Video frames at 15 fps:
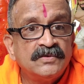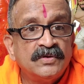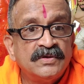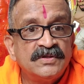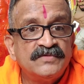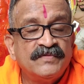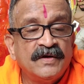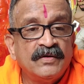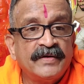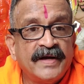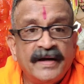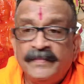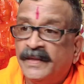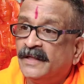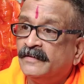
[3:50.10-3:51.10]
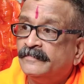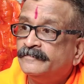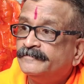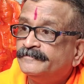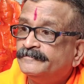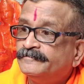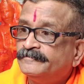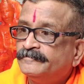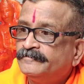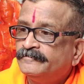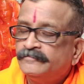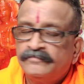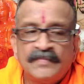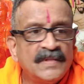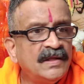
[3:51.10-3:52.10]
So this fellow came in.
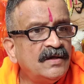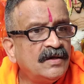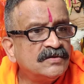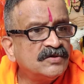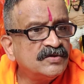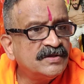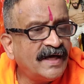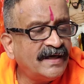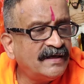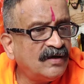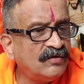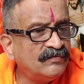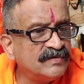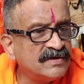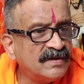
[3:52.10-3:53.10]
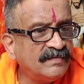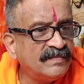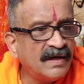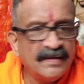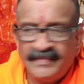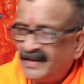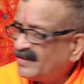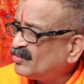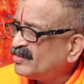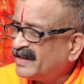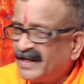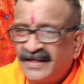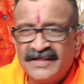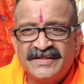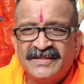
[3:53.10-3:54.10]
He also sat down for some time. He
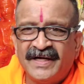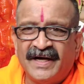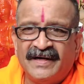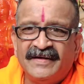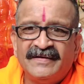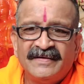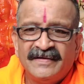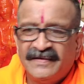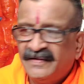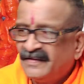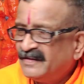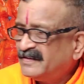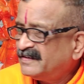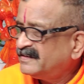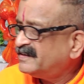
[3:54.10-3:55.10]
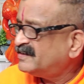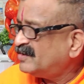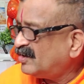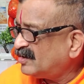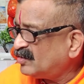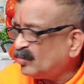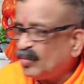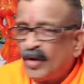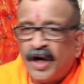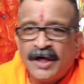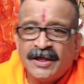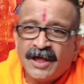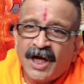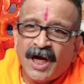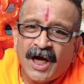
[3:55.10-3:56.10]
couldn't understand. There's a lot of
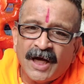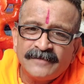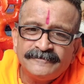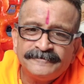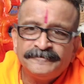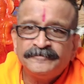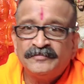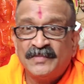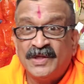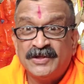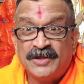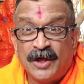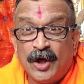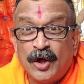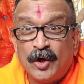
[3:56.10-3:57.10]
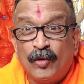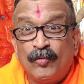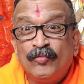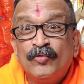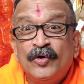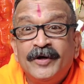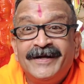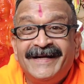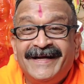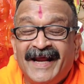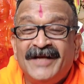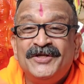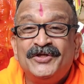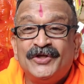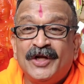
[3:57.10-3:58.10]
water, there's a lot of
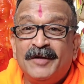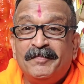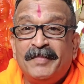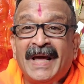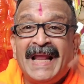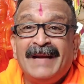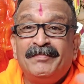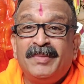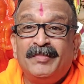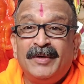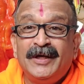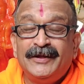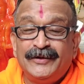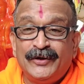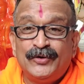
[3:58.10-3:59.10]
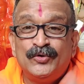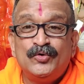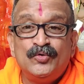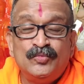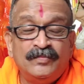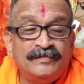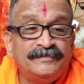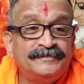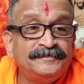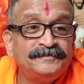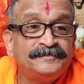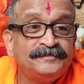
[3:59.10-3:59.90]
tension palpable in the room.